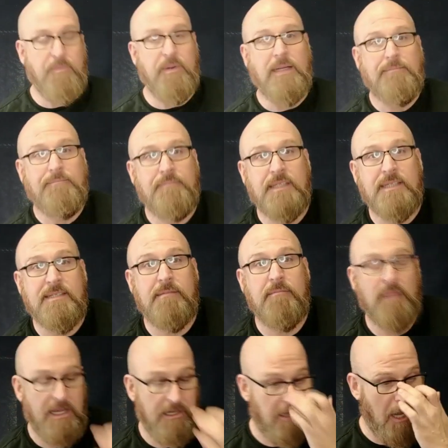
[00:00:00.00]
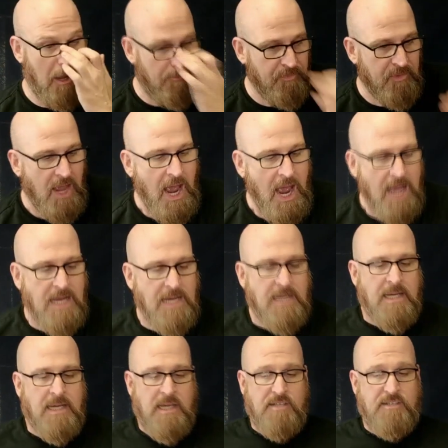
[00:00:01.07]
but just letting you know.
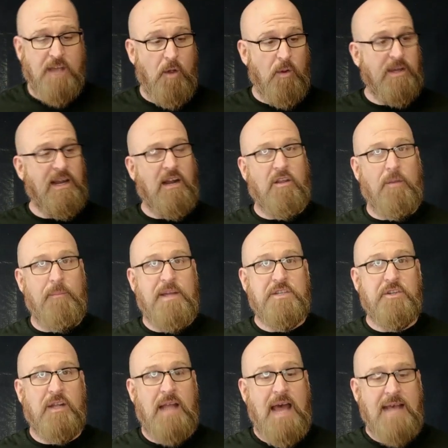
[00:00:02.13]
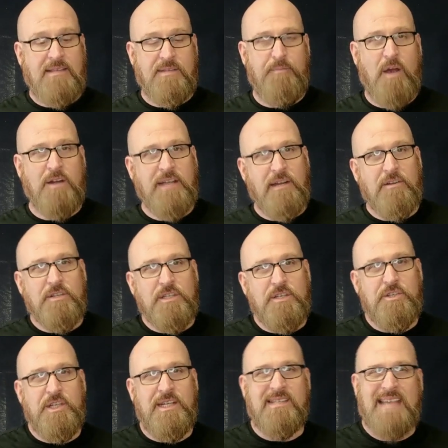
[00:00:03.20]
So we're gonna take our little measuring glass. Bartenders
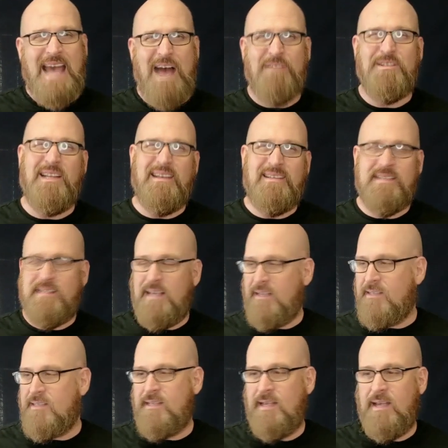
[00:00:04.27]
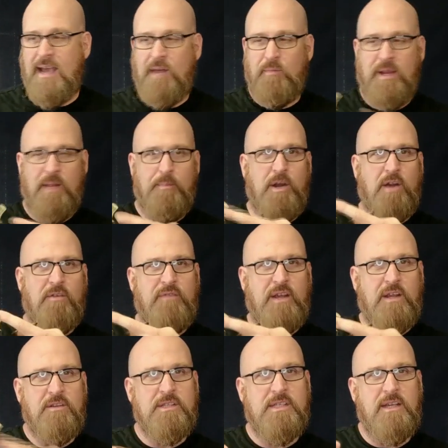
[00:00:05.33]
usually just count to like 6, and we put our
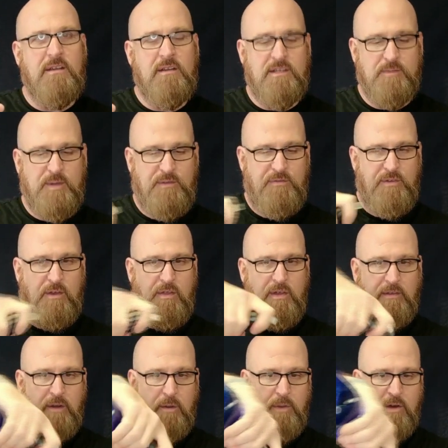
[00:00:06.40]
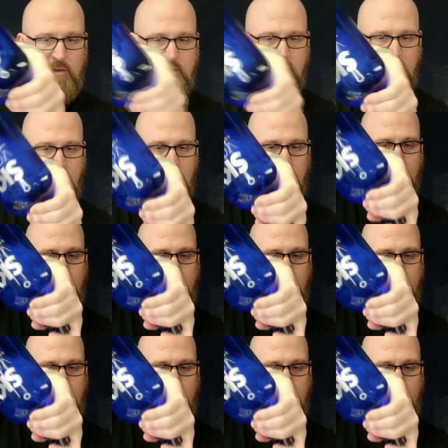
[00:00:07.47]
fingers here because we feel the little pulse of it.